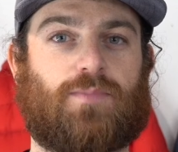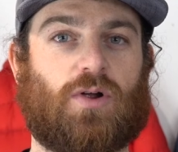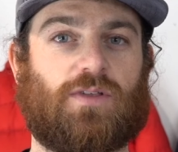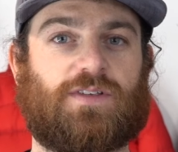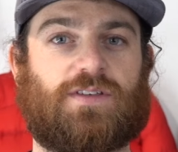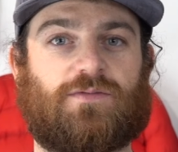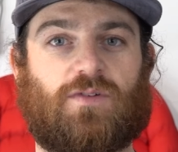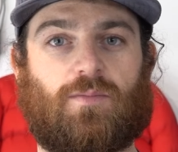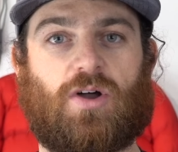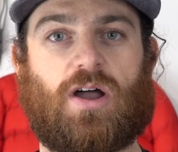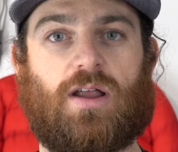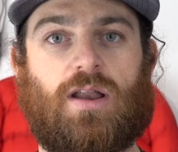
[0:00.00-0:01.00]
Burlington,
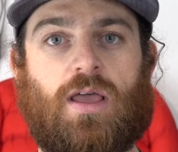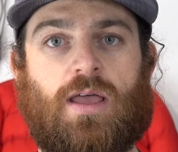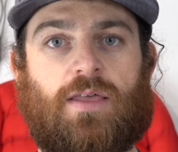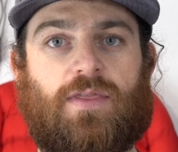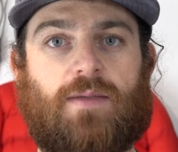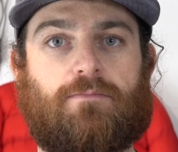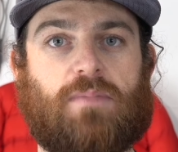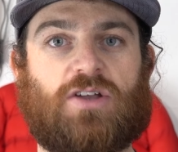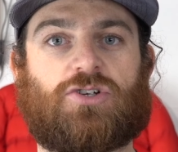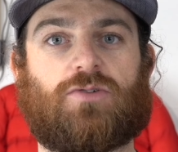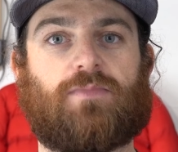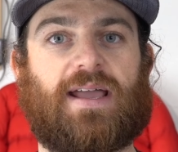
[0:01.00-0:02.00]
Vermont, they
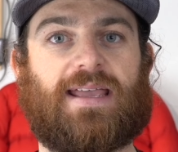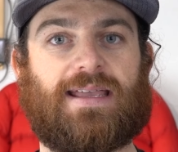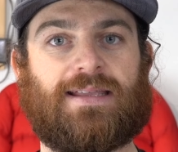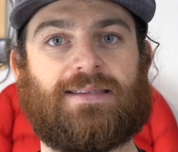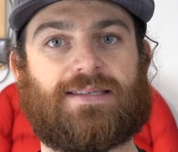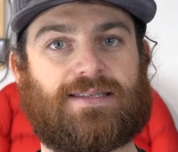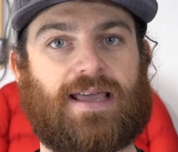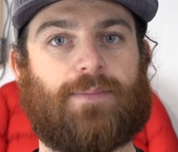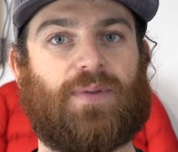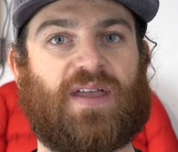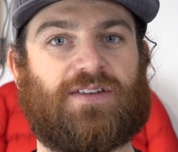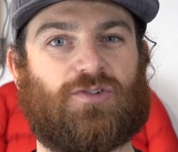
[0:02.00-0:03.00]
measured my
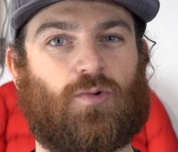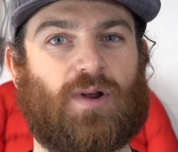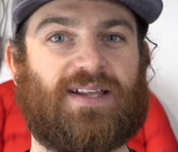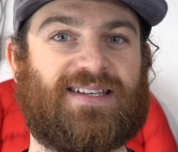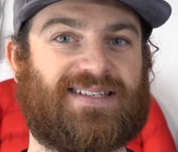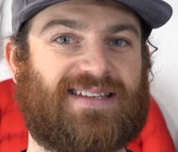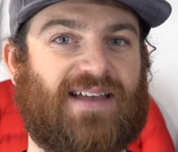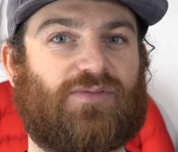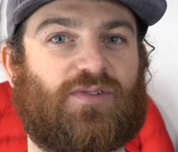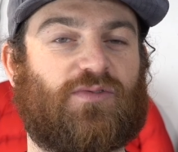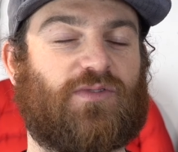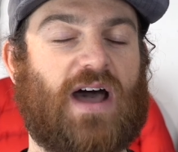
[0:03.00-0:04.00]
instep at
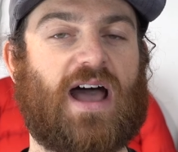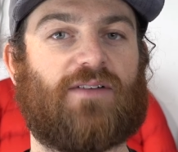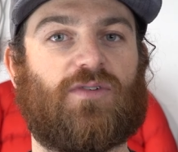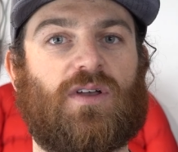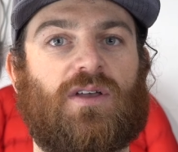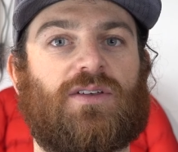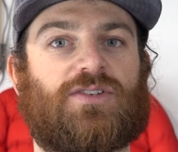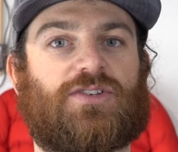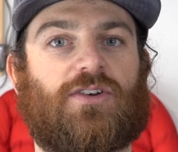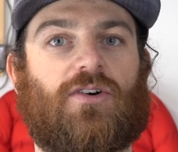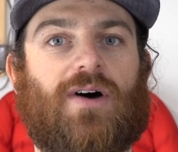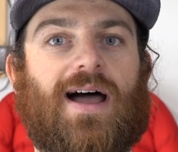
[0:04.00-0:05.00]
27.5.
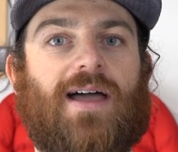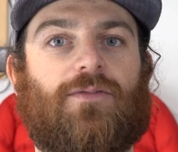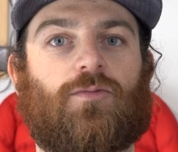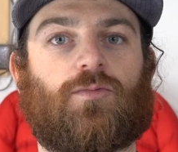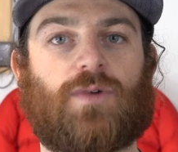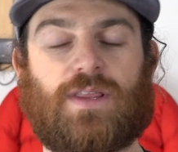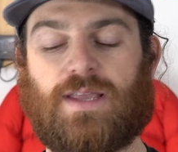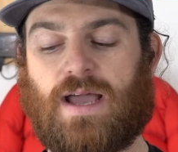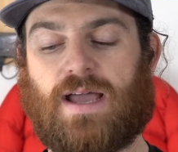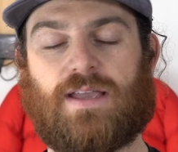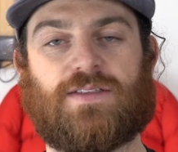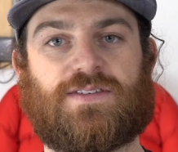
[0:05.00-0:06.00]
So I have a really
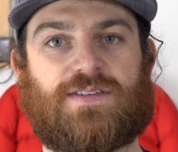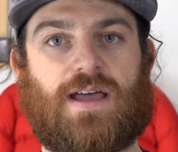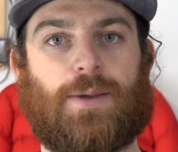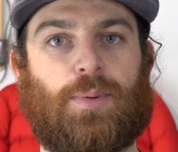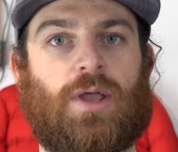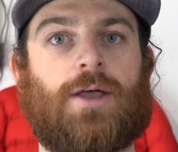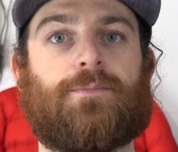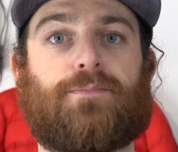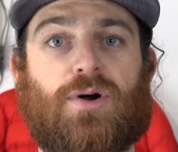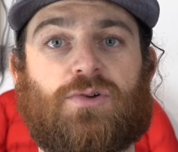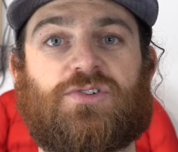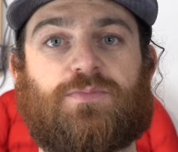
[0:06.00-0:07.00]
high instep.
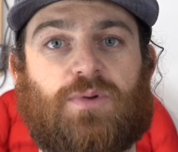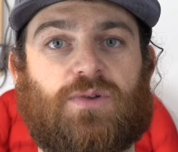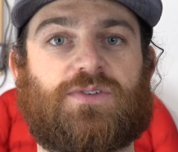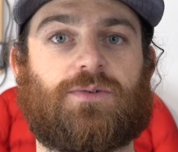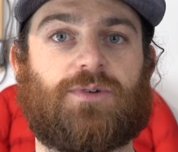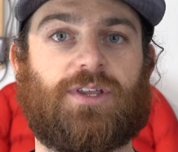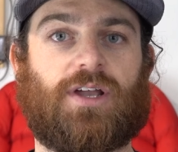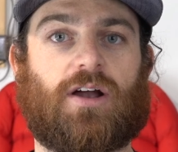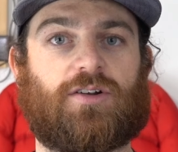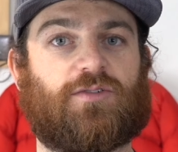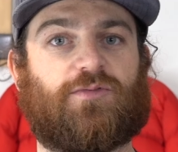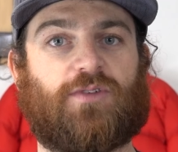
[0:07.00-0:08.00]
Most boots are really
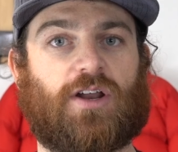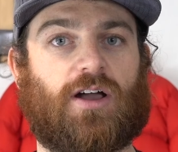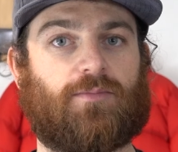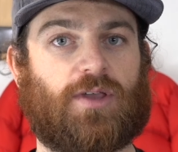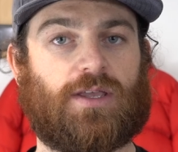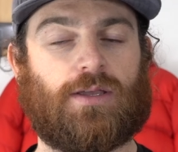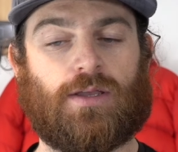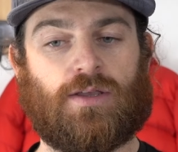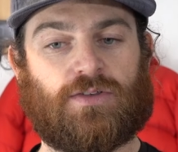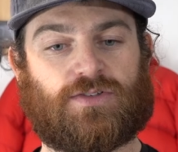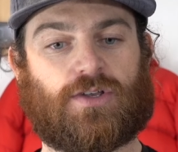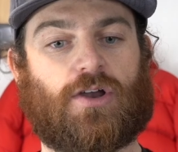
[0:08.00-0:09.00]
hard to fit on me.
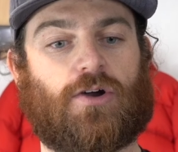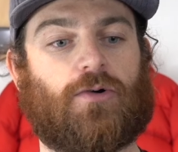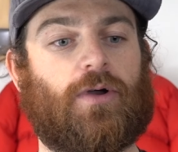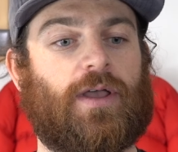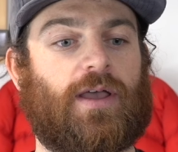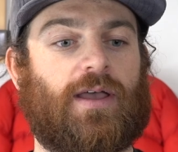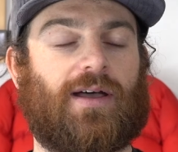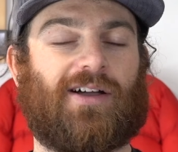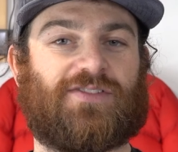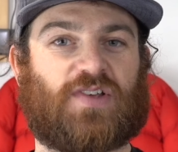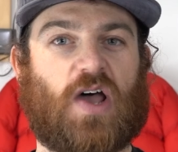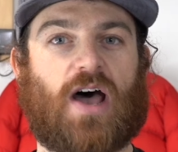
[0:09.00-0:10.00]
So
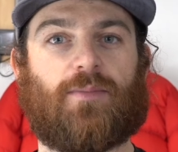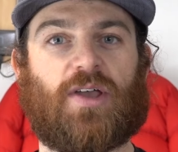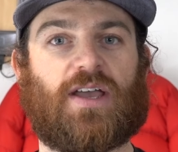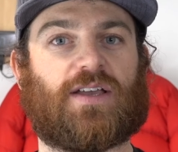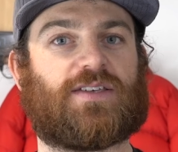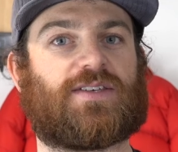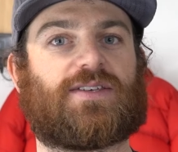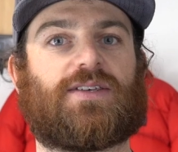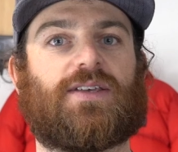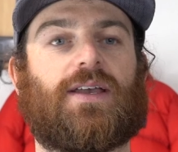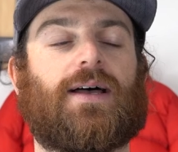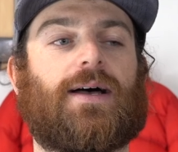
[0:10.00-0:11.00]

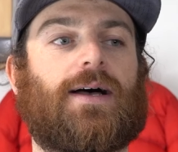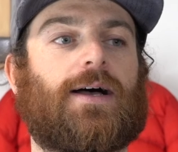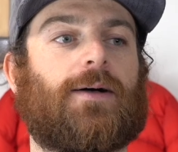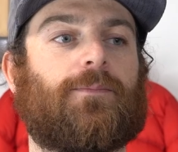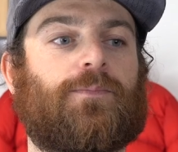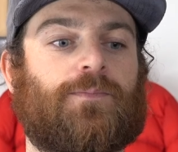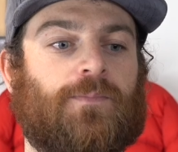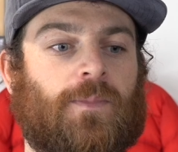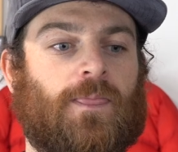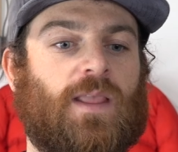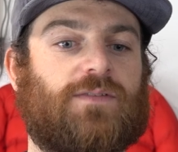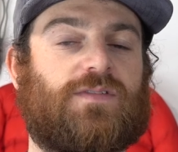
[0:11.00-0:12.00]
Atomics,
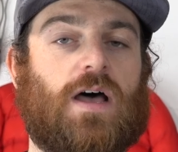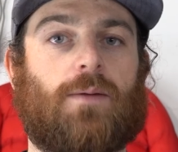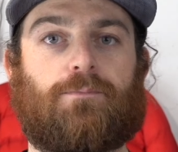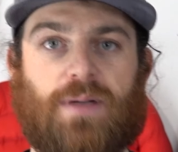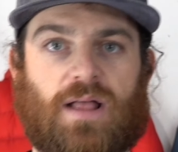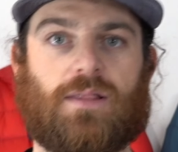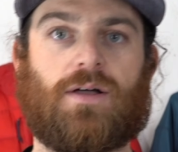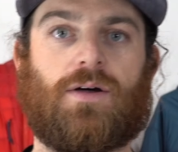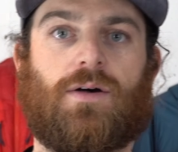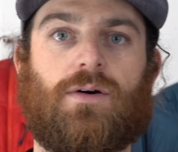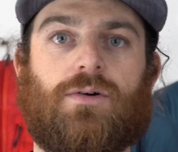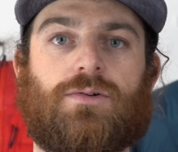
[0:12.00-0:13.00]

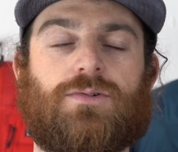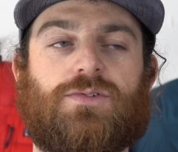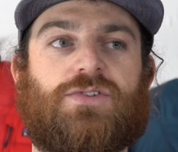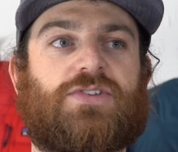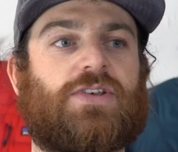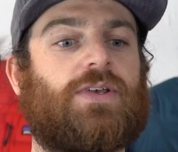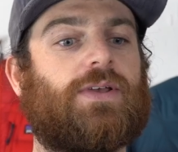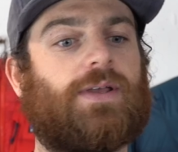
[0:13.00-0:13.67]
Dalbellos,